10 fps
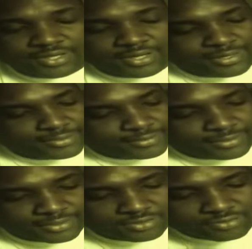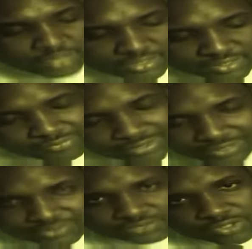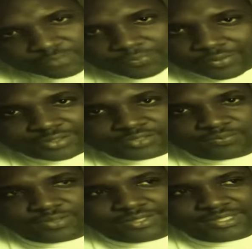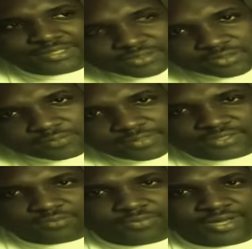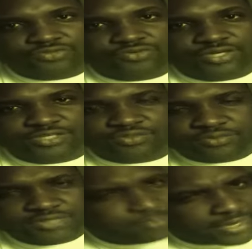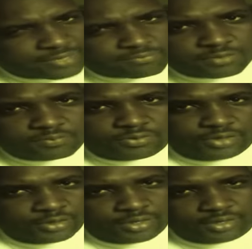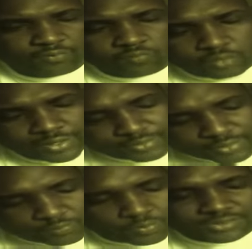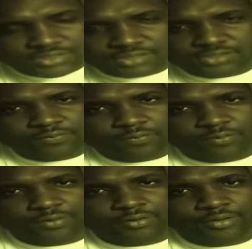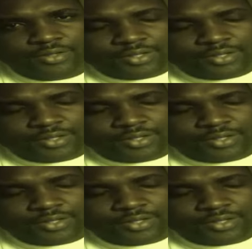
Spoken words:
And, he did bring in some good players, but he still made some bad trades, almost like Mike Milbury in one sense of the word.